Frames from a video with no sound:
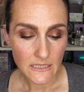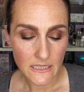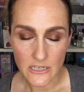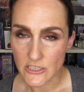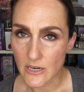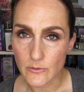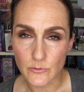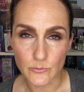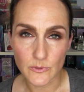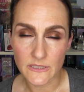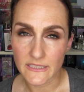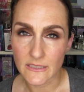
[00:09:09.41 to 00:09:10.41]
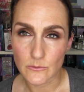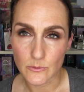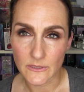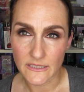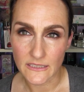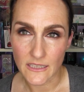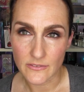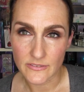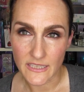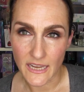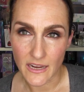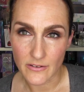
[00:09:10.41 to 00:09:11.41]
gosh, I would really, really love
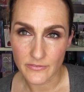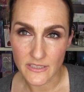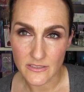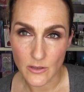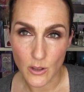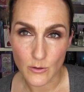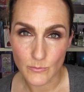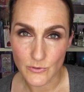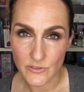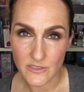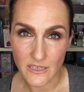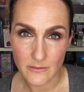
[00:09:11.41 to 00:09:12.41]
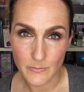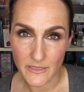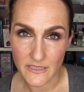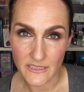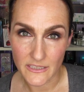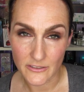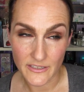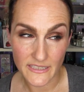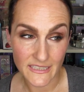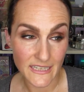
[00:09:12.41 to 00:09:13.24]
to have this almost done by the year end.